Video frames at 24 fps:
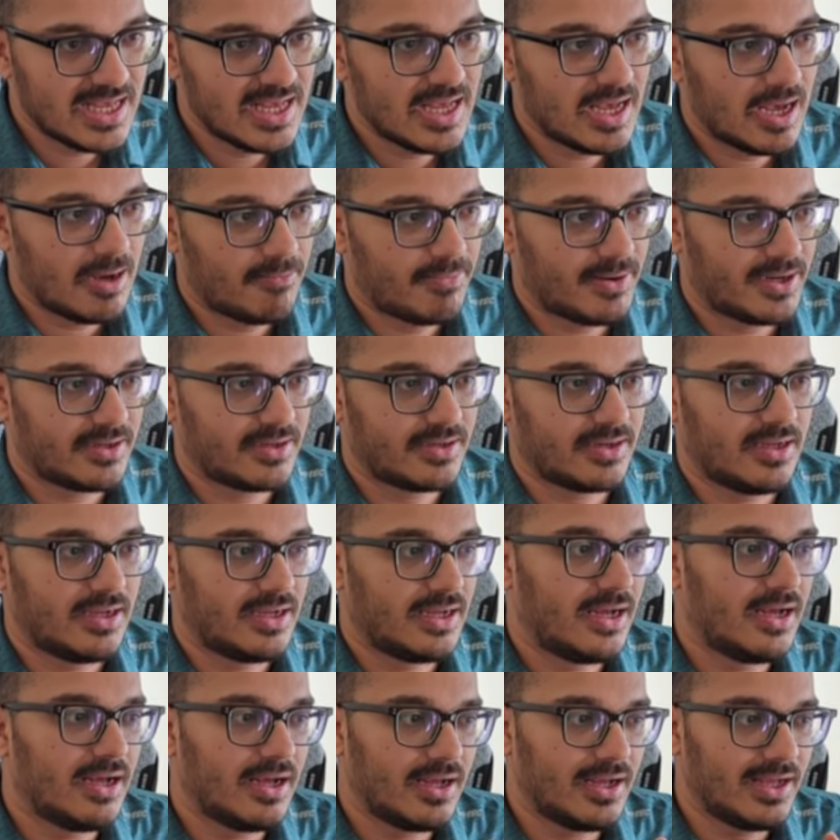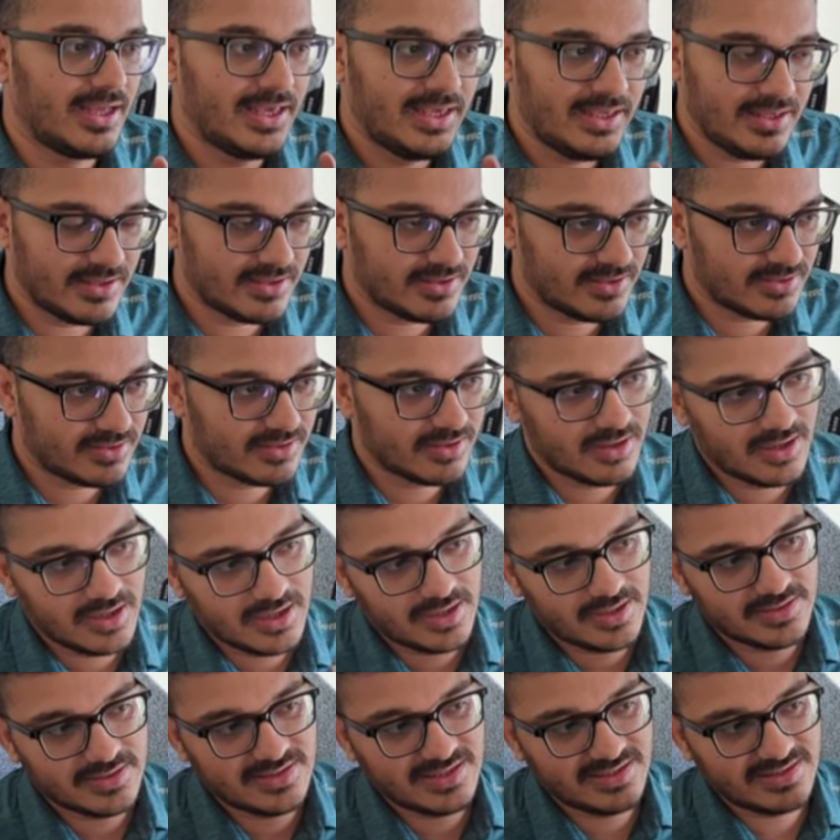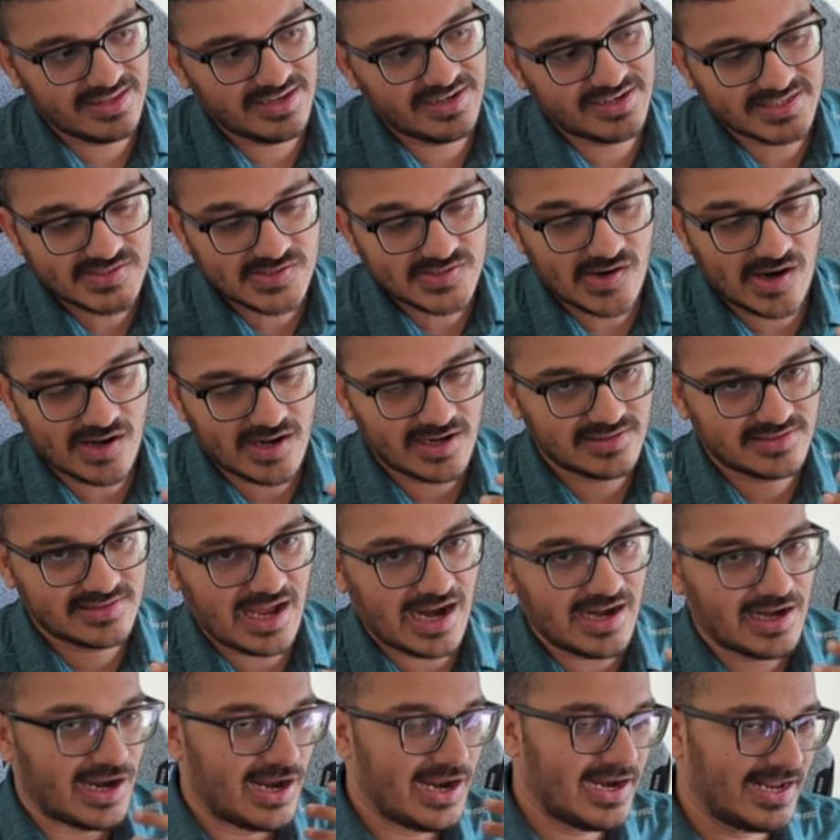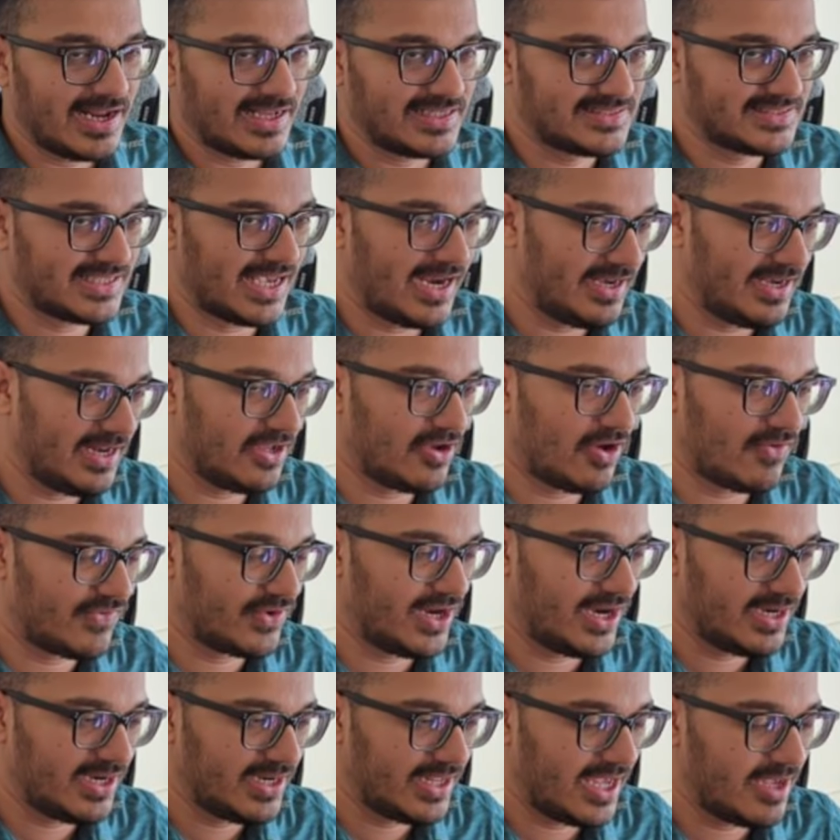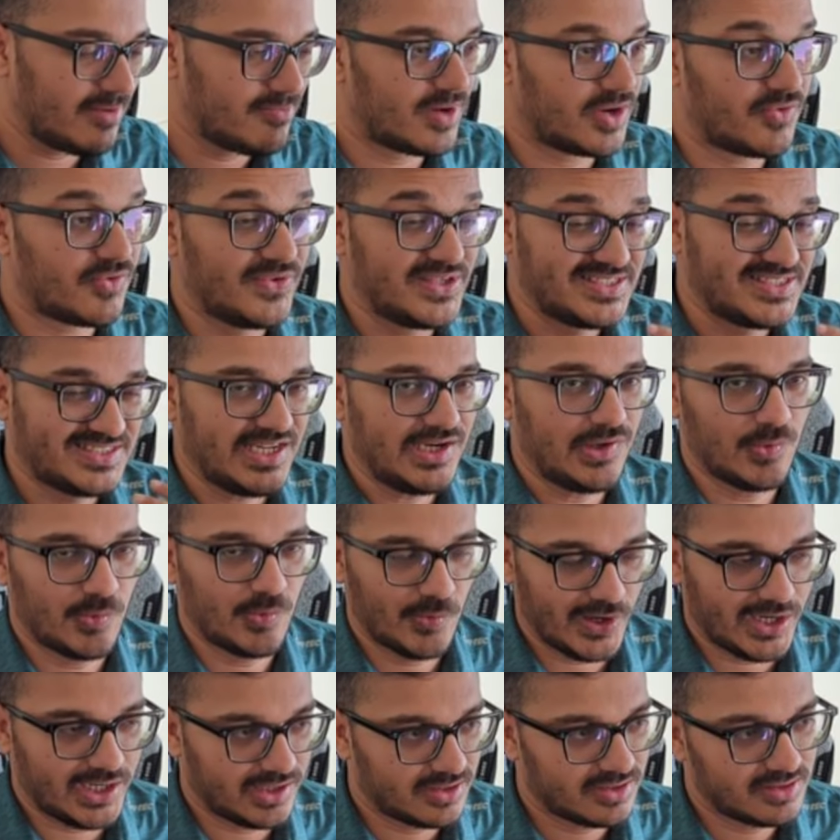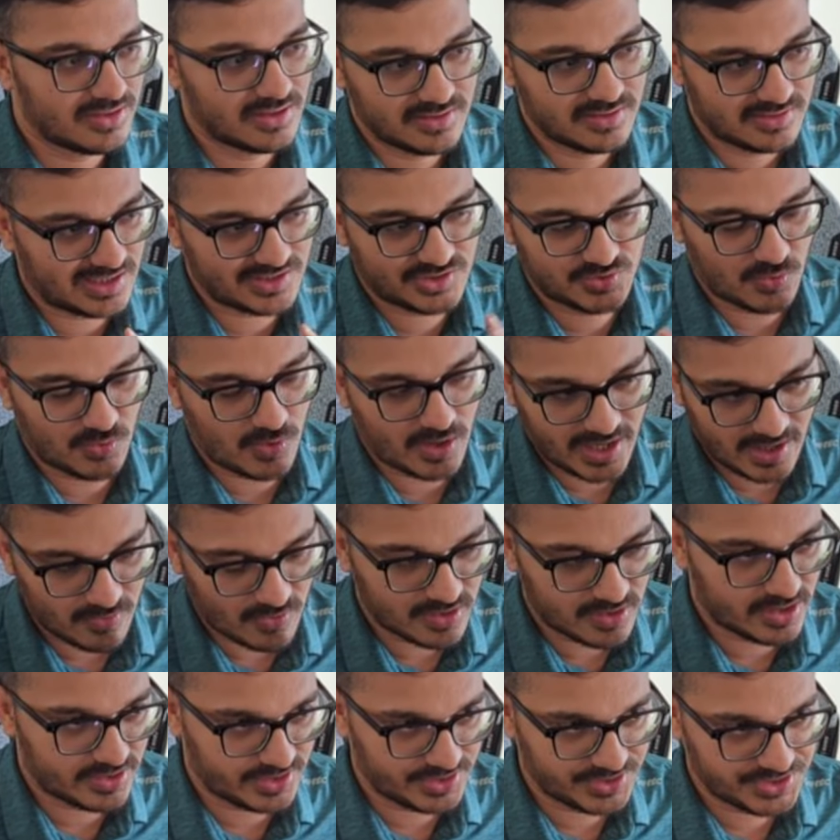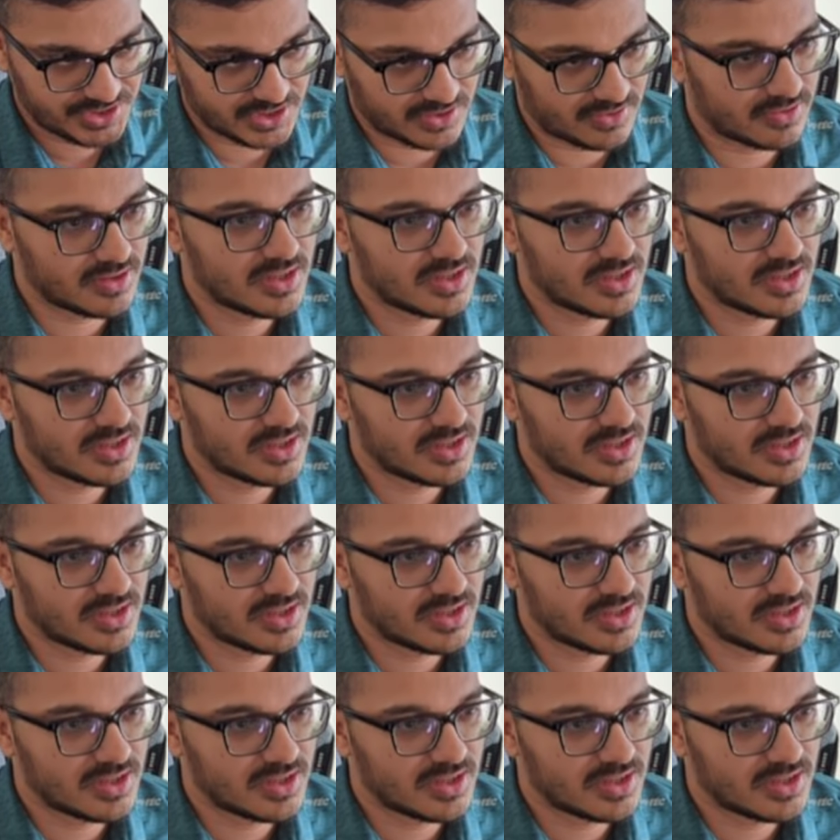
But here, it is not that exciting of an endgame, but we still win. That's what I wanted to show.